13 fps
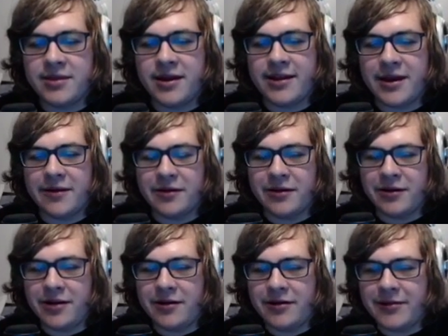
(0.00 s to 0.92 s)
And now we can go
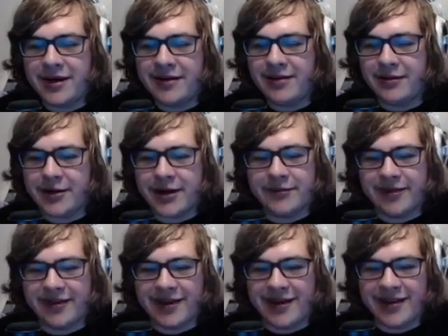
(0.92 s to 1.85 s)
all the way back to the right
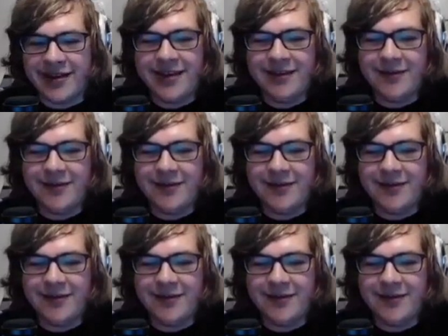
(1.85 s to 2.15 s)
once again.